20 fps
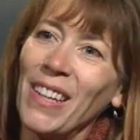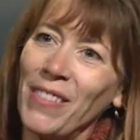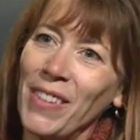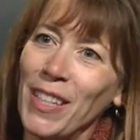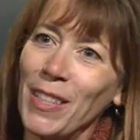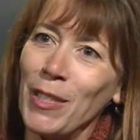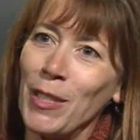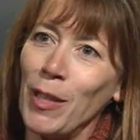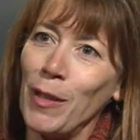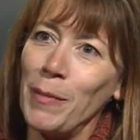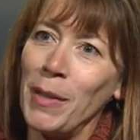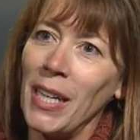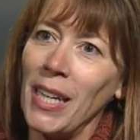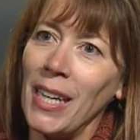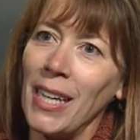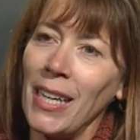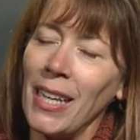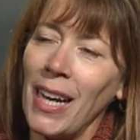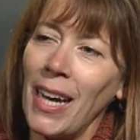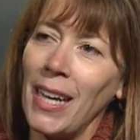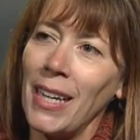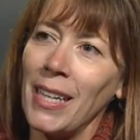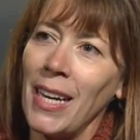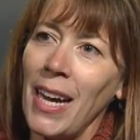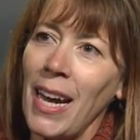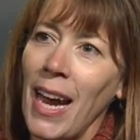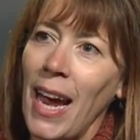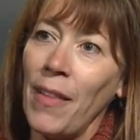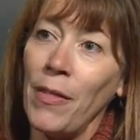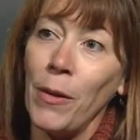of East Germany, and
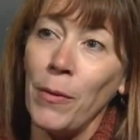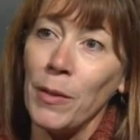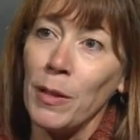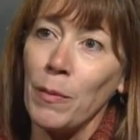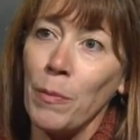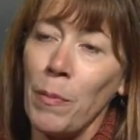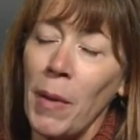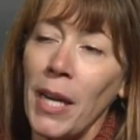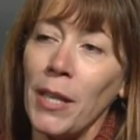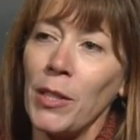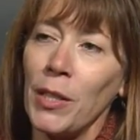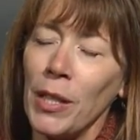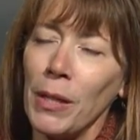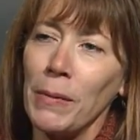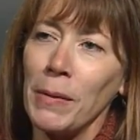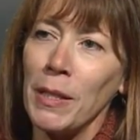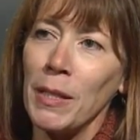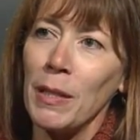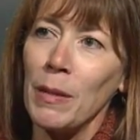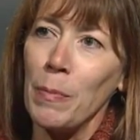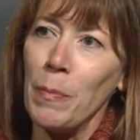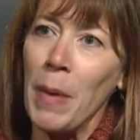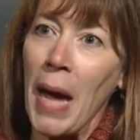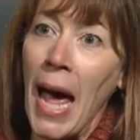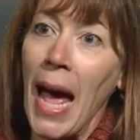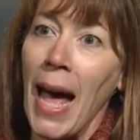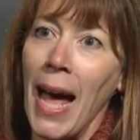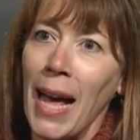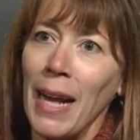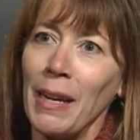there was much that was
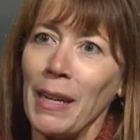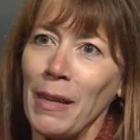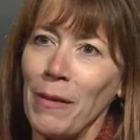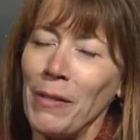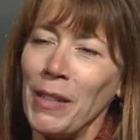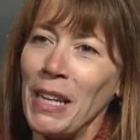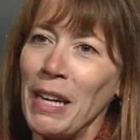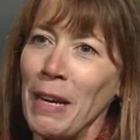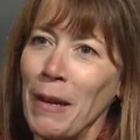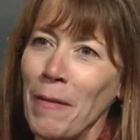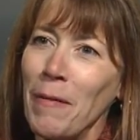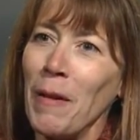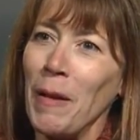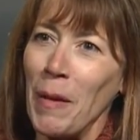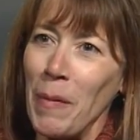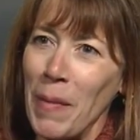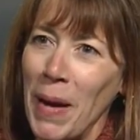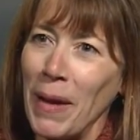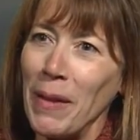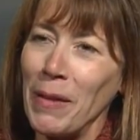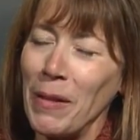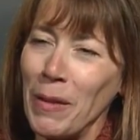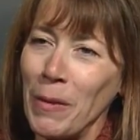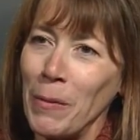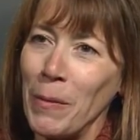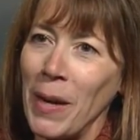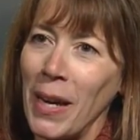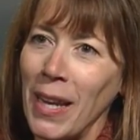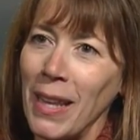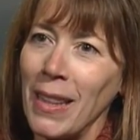bad, even evil, about
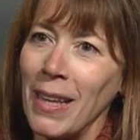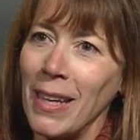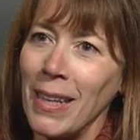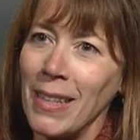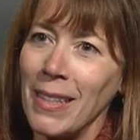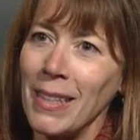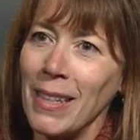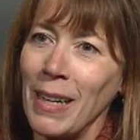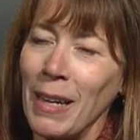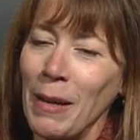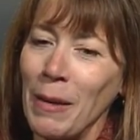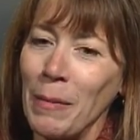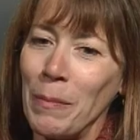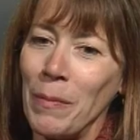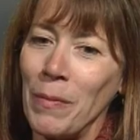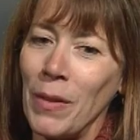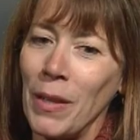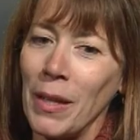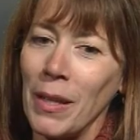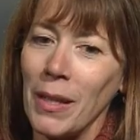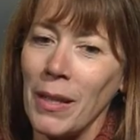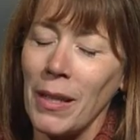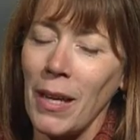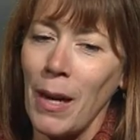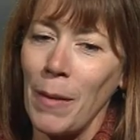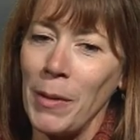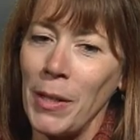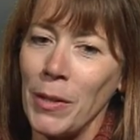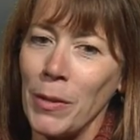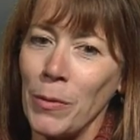the way that the
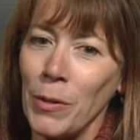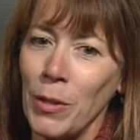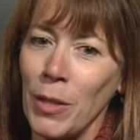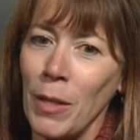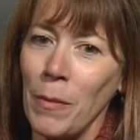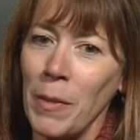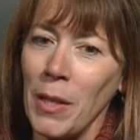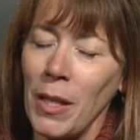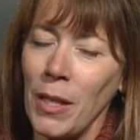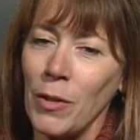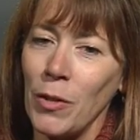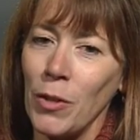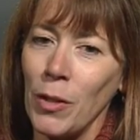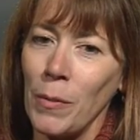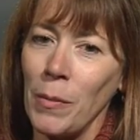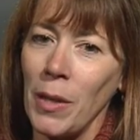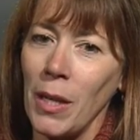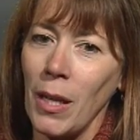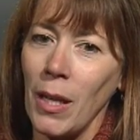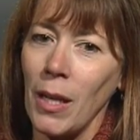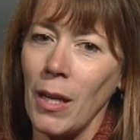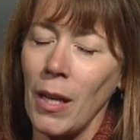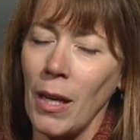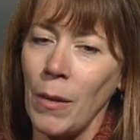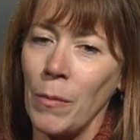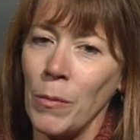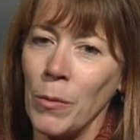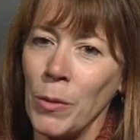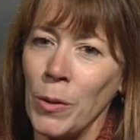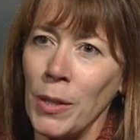communist regime in East Germany
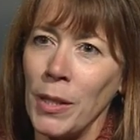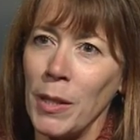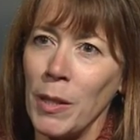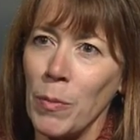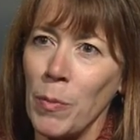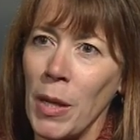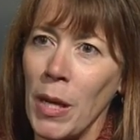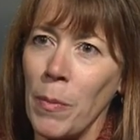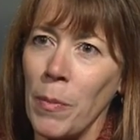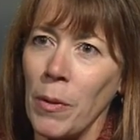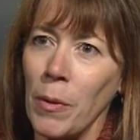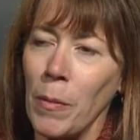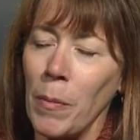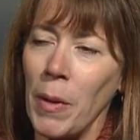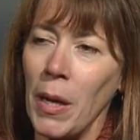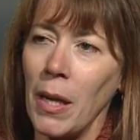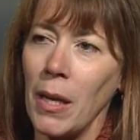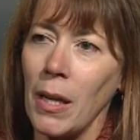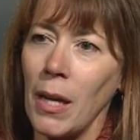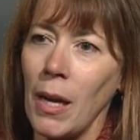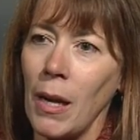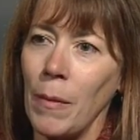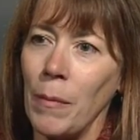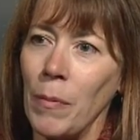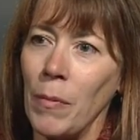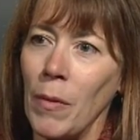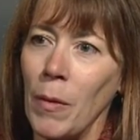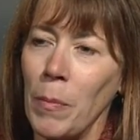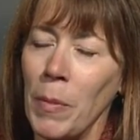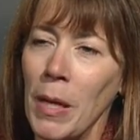ruled its people. But
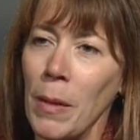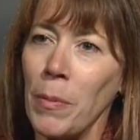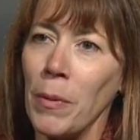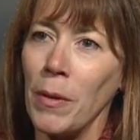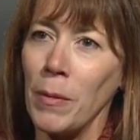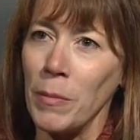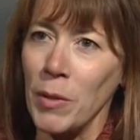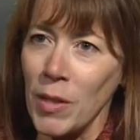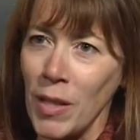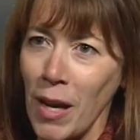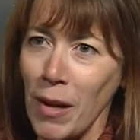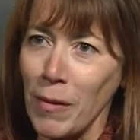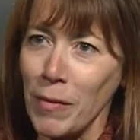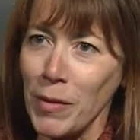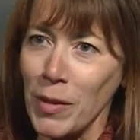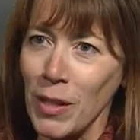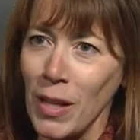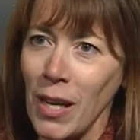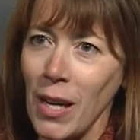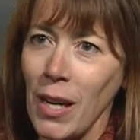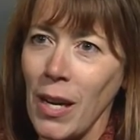the people themselves